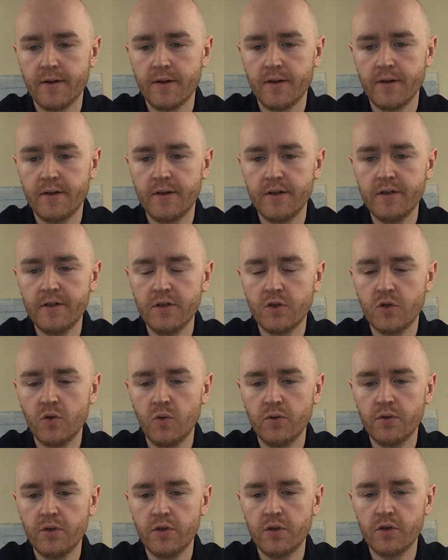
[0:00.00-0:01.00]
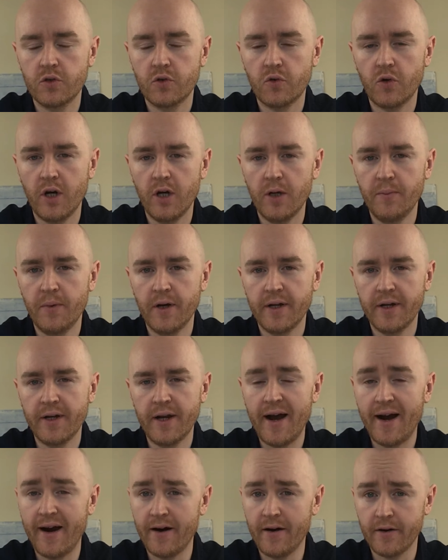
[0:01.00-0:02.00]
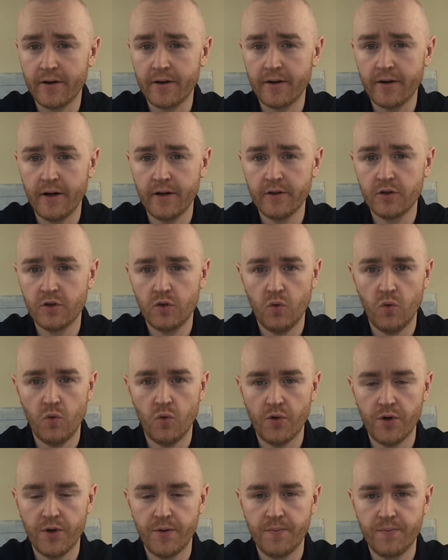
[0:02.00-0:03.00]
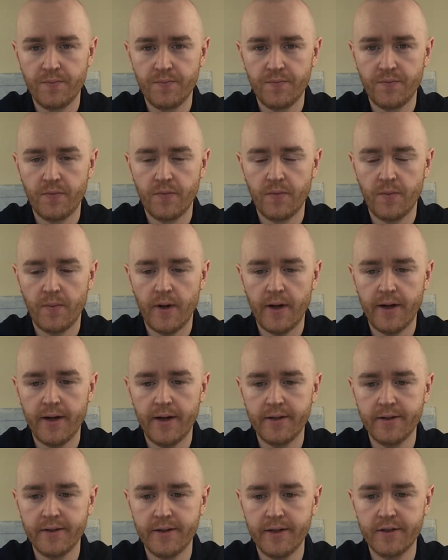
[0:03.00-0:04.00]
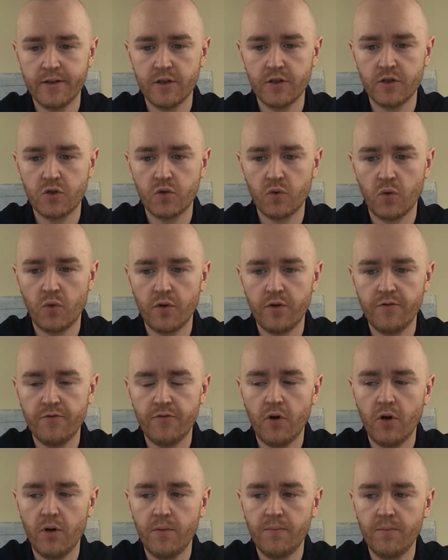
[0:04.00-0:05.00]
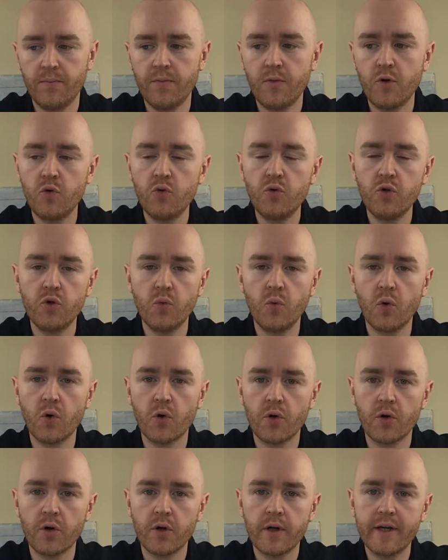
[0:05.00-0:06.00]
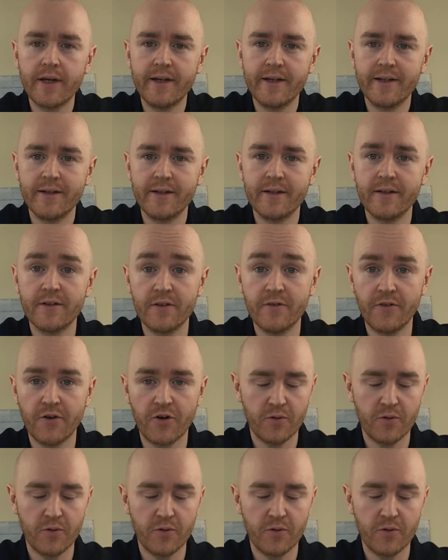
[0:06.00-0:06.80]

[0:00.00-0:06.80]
this is going to describe an arc, a story. And it's a story from who you were in the very